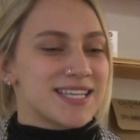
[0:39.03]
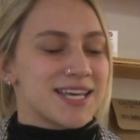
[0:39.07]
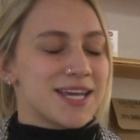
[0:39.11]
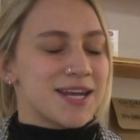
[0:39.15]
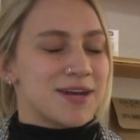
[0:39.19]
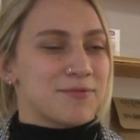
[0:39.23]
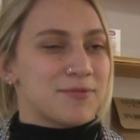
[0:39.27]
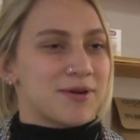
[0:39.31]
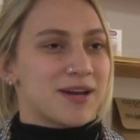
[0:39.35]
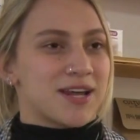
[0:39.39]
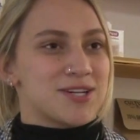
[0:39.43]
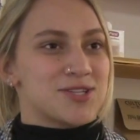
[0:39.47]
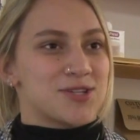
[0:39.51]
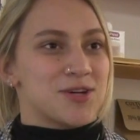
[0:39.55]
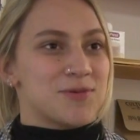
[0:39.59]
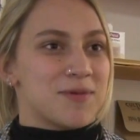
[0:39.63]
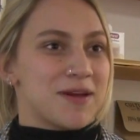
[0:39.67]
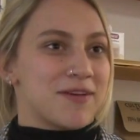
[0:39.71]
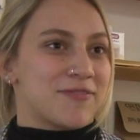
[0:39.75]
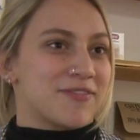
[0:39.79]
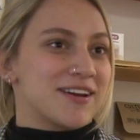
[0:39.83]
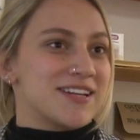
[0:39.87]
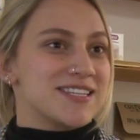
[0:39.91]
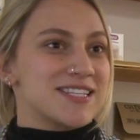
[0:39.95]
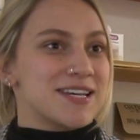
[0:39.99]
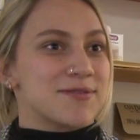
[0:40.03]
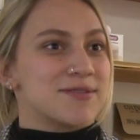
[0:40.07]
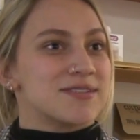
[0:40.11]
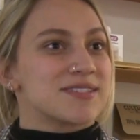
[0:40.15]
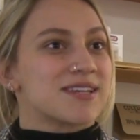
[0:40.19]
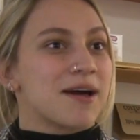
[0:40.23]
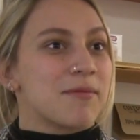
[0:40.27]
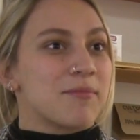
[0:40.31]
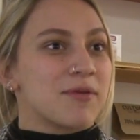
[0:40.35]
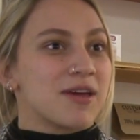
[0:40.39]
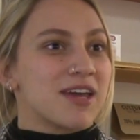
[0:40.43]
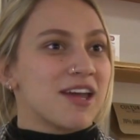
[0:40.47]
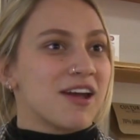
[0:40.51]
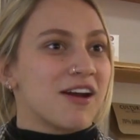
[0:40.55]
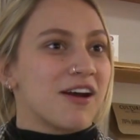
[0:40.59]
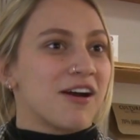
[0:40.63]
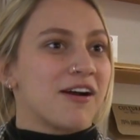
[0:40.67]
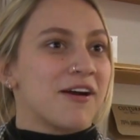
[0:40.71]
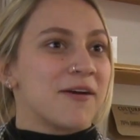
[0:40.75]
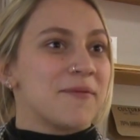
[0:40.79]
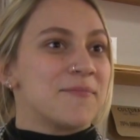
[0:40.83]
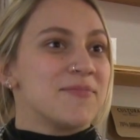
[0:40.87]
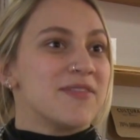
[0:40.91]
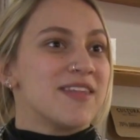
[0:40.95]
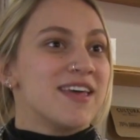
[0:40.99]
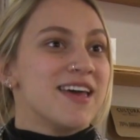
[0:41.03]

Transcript: And when I told my friends I was coming here,